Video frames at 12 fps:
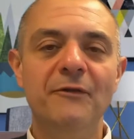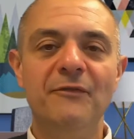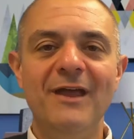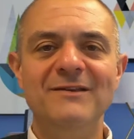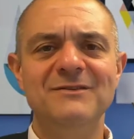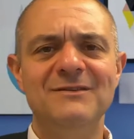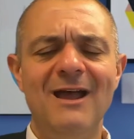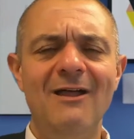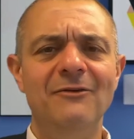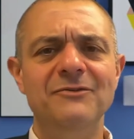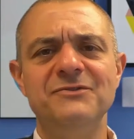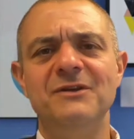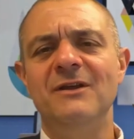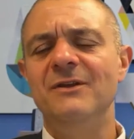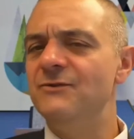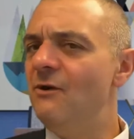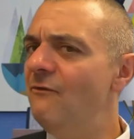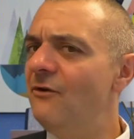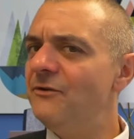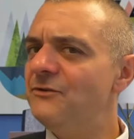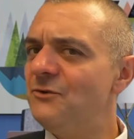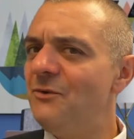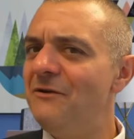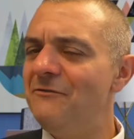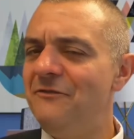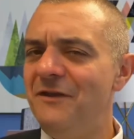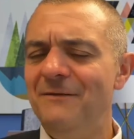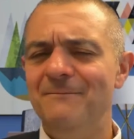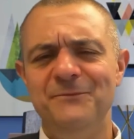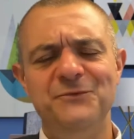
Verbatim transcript: and $400,000, 1,200 square feet,